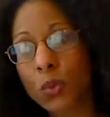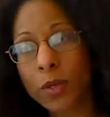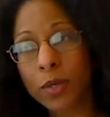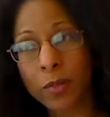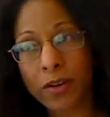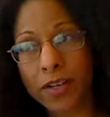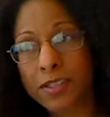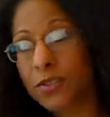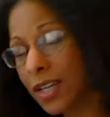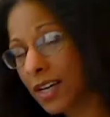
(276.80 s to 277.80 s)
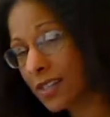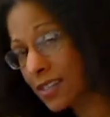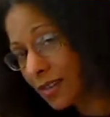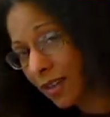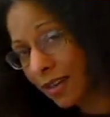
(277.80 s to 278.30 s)
Twitterberry. So
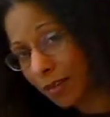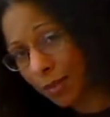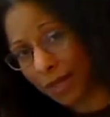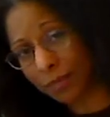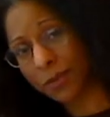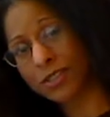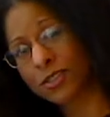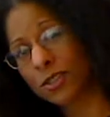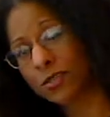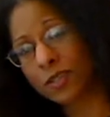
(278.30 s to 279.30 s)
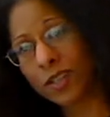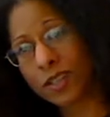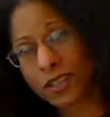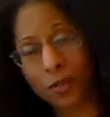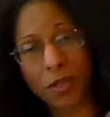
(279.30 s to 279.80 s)
yes, Blackberries, don't
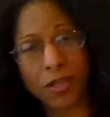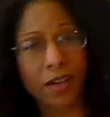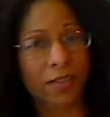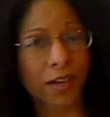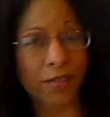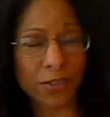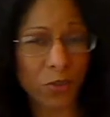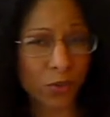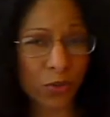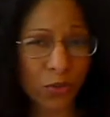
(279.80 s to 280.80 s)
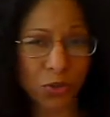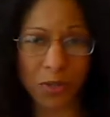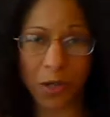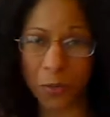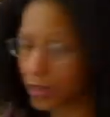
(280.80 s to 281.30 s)
feel that you'll be left out of this whole
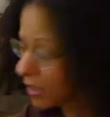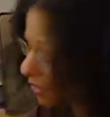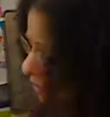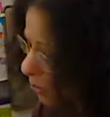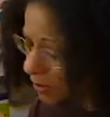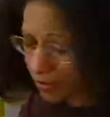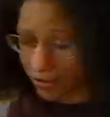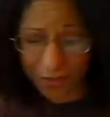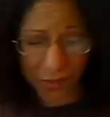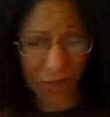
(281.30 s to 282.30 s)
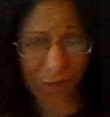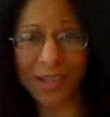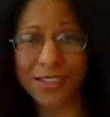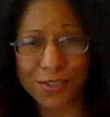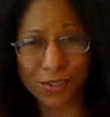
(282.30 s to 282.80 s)
social networking Twitter
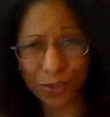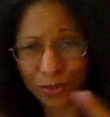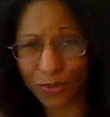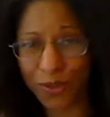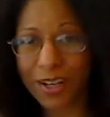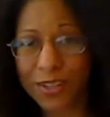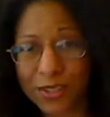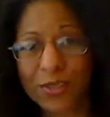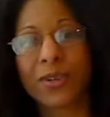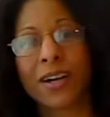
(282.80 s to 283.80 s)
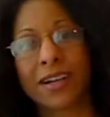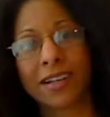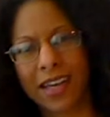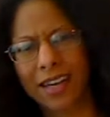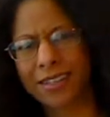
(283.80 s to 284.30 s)
craze. You too
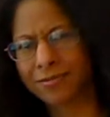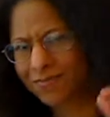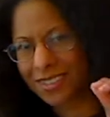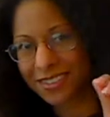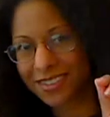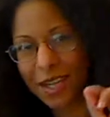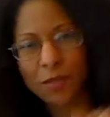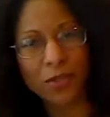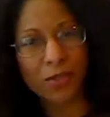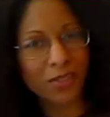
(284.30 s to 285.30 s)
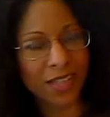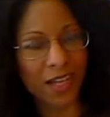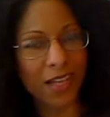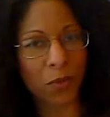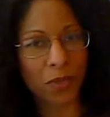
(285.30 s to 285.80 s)
can type little
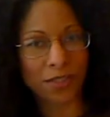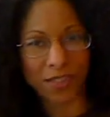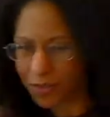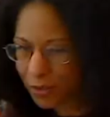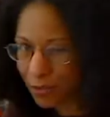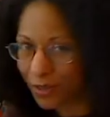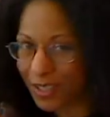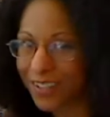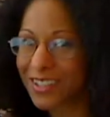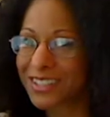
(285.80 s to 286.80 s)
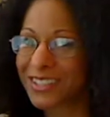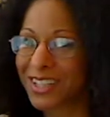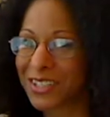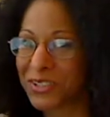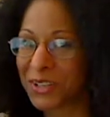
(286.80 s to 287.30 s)
tiny words, 140
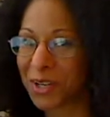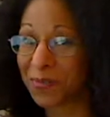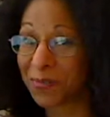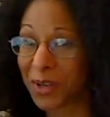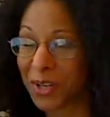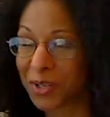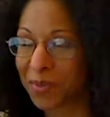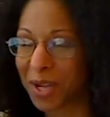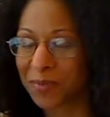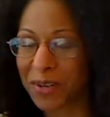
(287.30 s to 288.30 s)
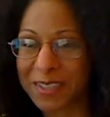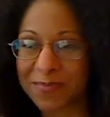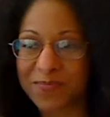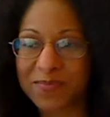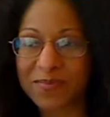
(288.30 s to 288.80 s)
characters on your BlackBerry.